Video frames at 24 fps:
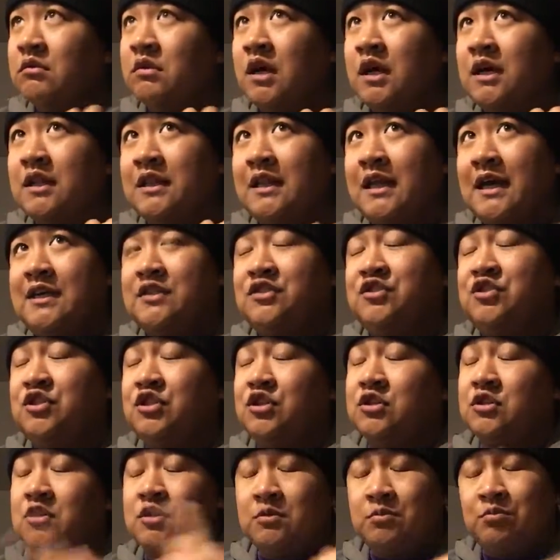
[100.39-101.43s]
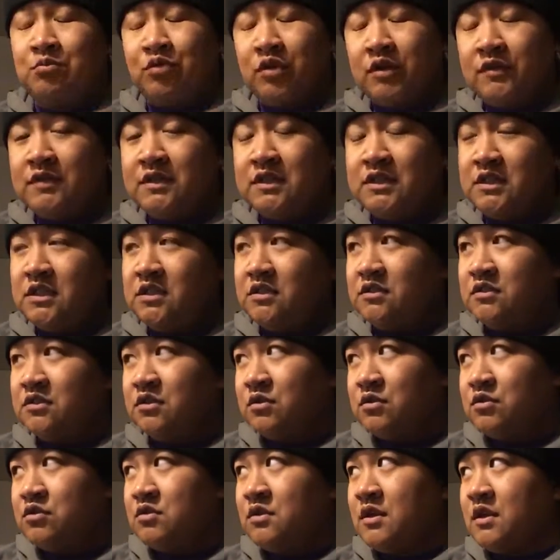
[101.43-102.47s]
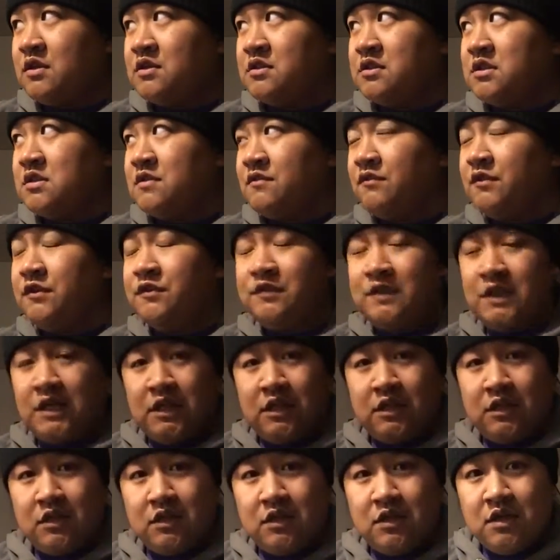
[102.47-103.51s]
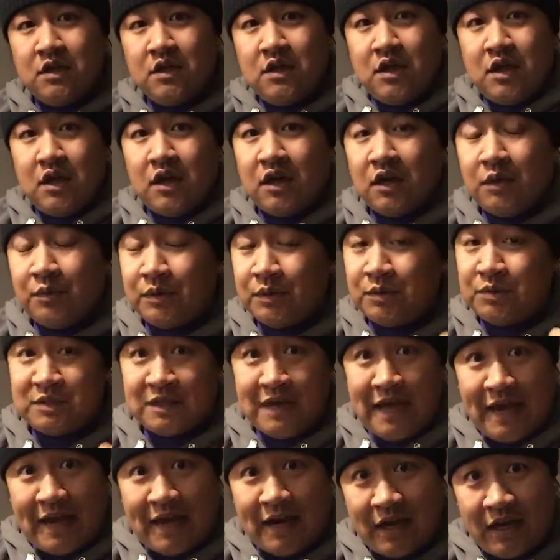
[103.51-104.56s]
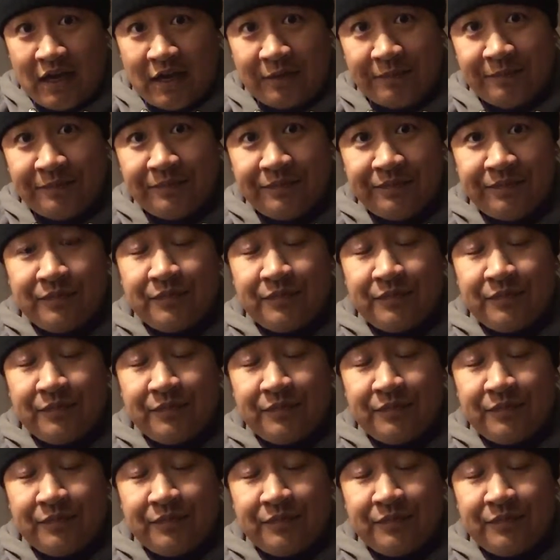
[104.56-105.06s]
not last year, the previous year, so 2015, when it was in Anaheim.